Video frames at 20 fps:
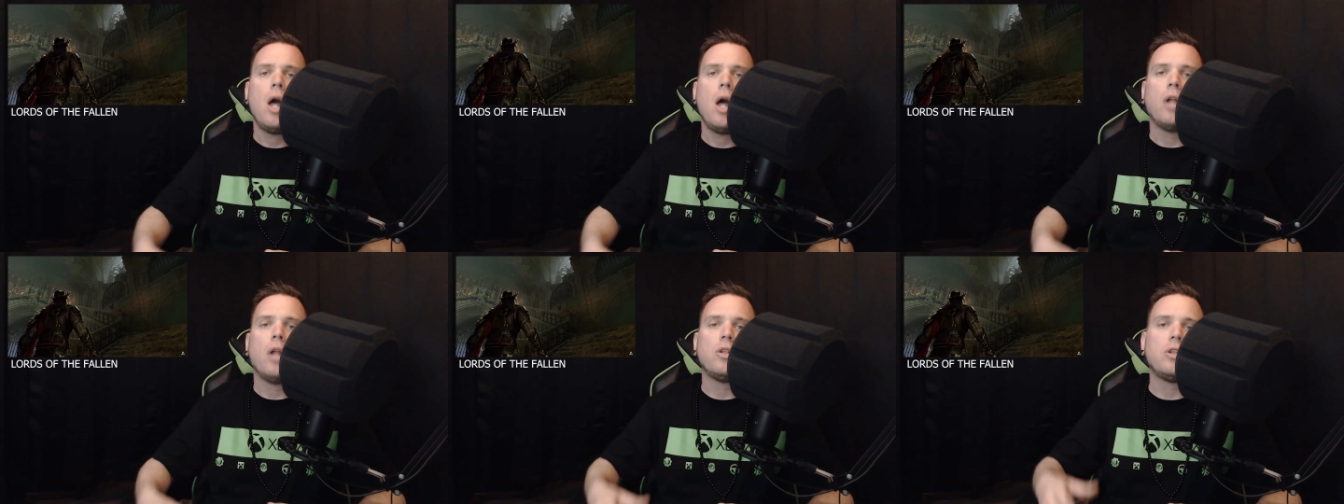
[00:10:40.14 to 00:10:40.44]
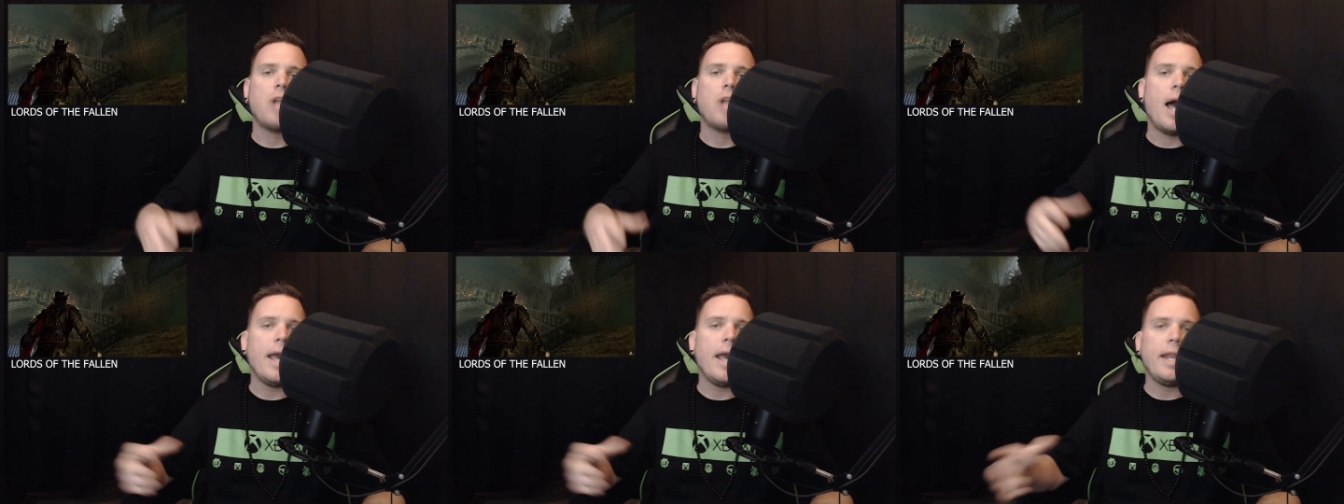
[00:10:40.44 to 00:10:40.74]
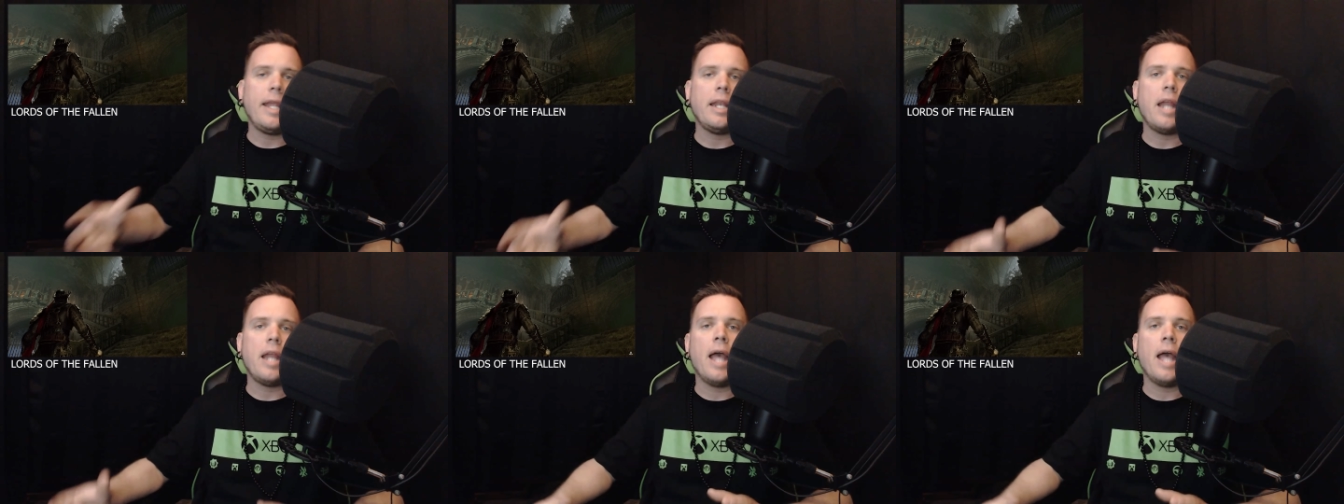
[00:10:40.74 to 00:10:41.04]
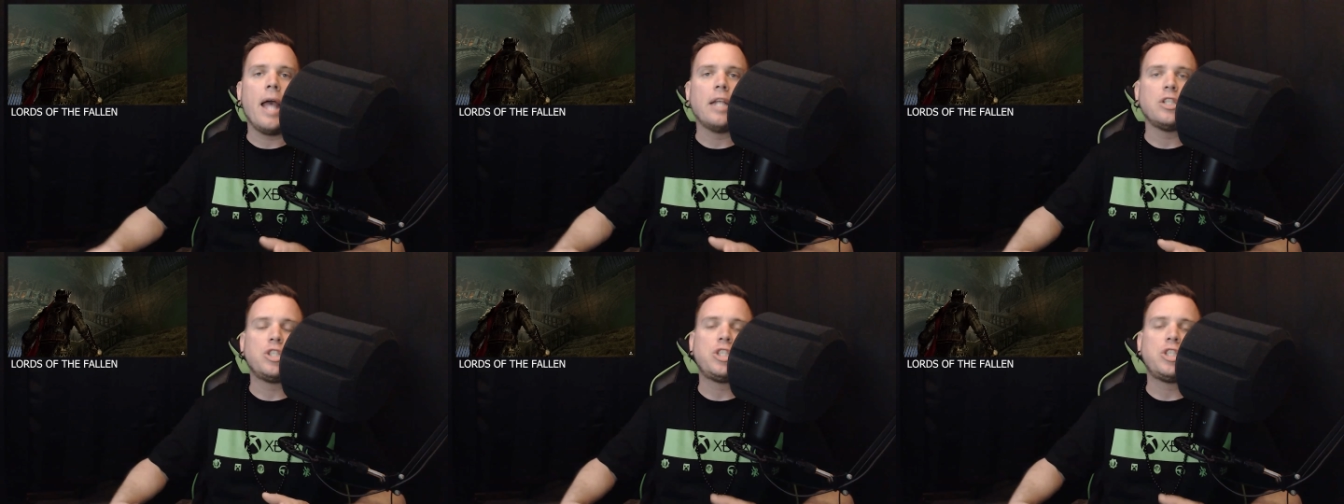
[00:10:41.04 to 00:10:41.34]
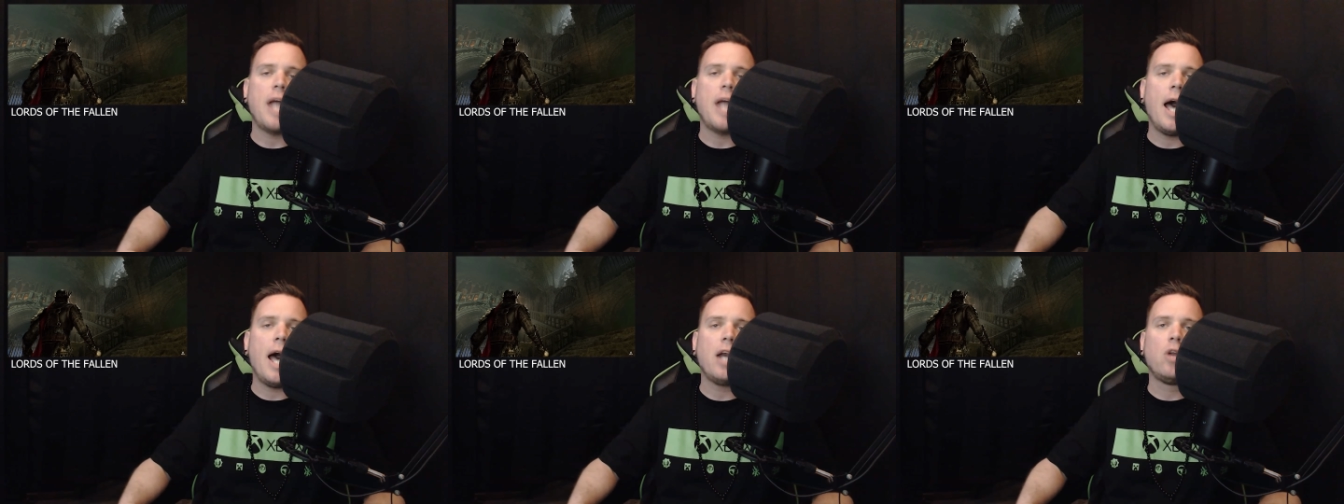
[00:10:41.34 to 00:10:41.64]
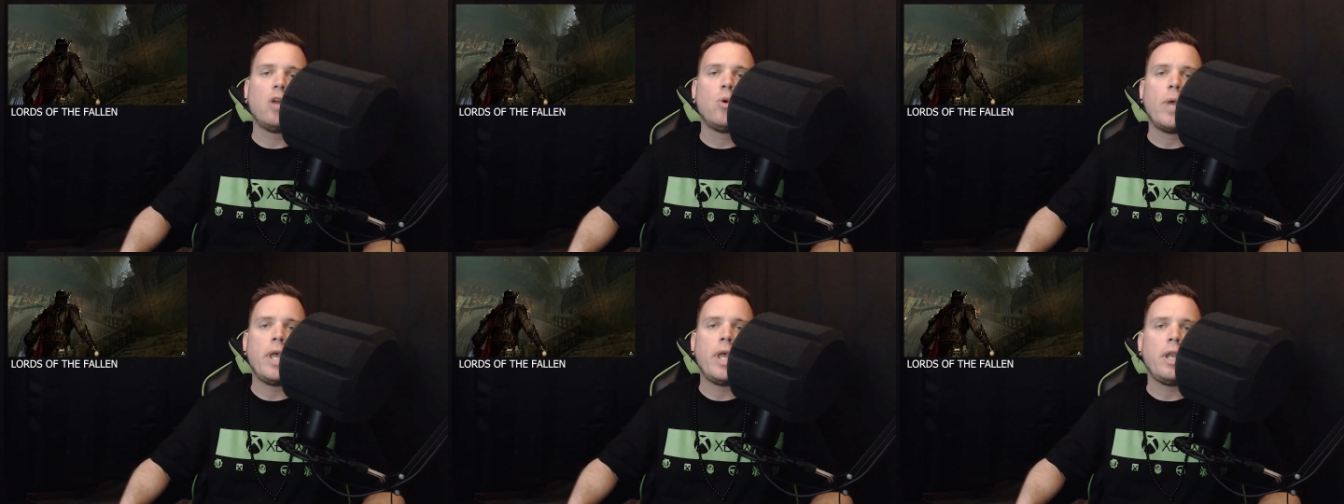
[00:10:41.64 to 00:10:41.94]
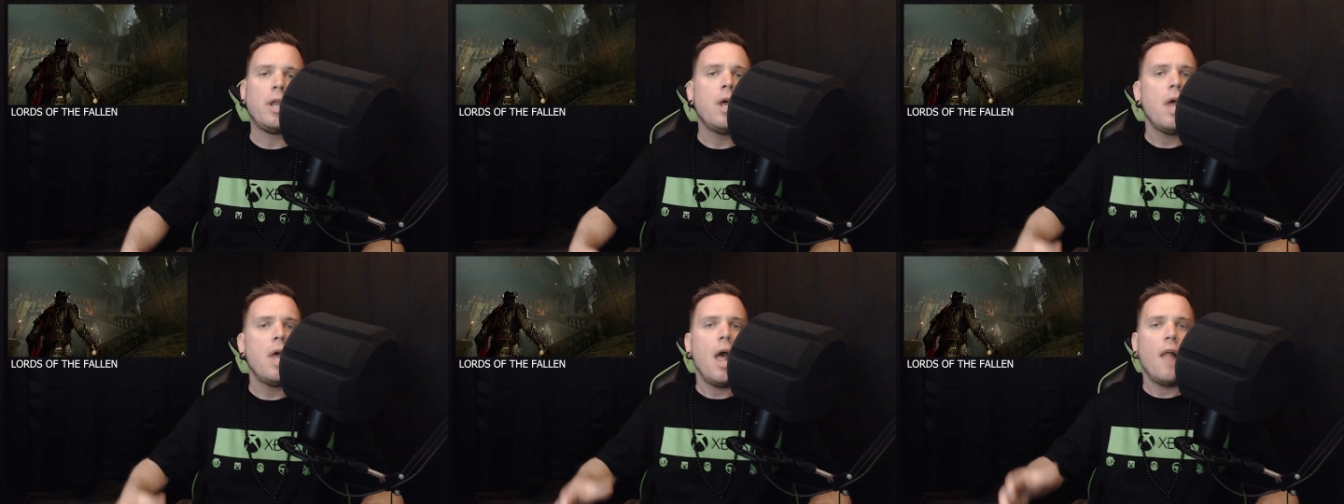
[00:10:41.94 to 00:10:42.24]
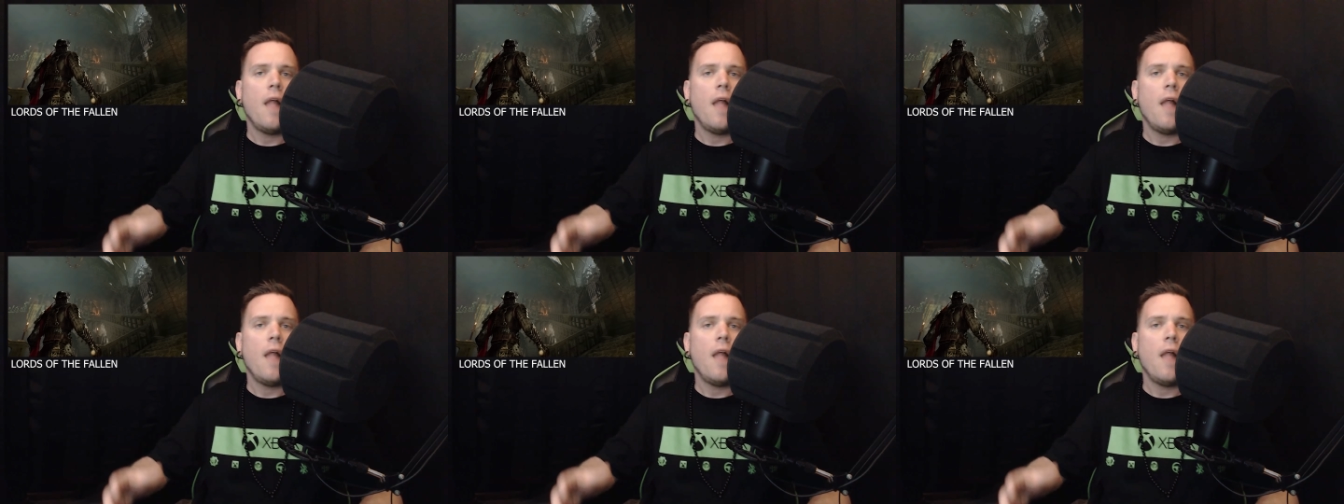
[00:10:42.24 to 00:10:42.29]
lighting and shadowing